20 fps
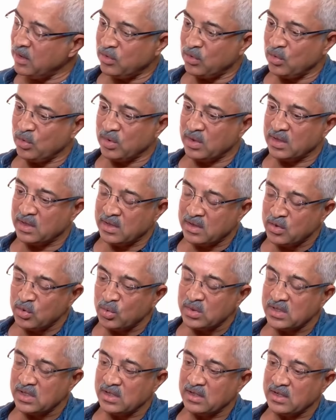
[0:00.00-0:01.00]
So the
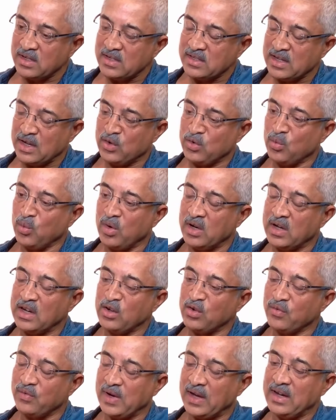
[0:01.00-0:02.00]
two theories I was
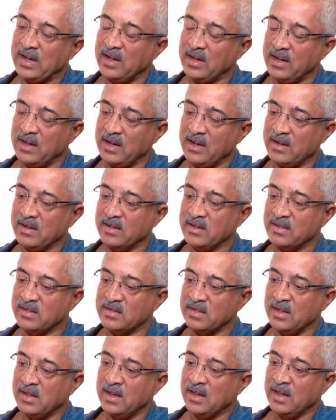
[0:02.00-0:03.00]
wanting to validate
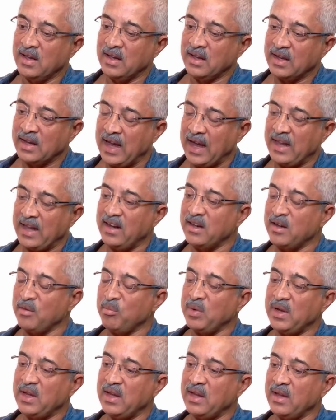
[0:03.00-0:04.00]
is, can
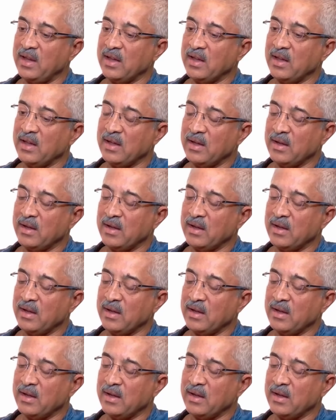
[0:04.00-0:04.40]
it be